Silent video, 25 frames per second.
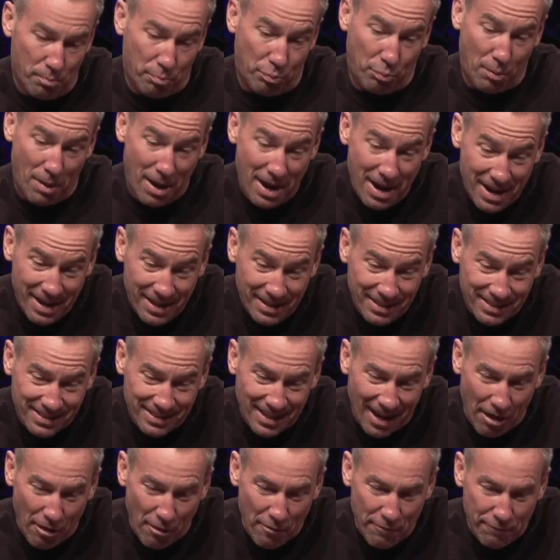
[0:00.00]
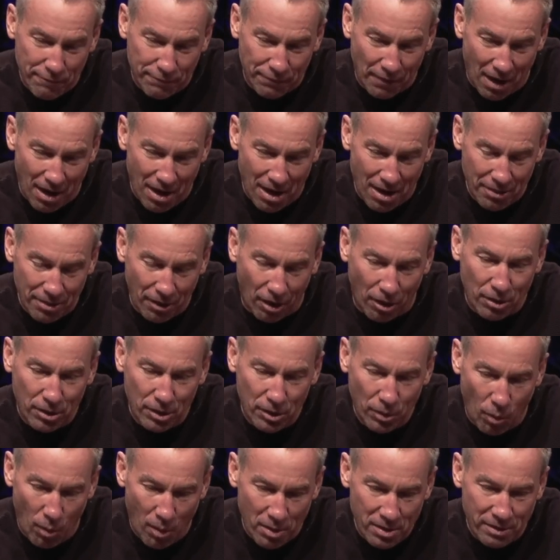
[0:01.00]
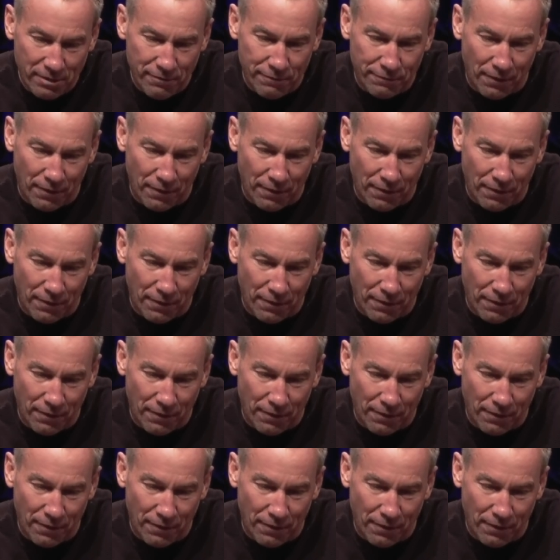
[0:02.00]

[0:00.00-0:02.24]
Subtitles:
praise our Father, our Lord and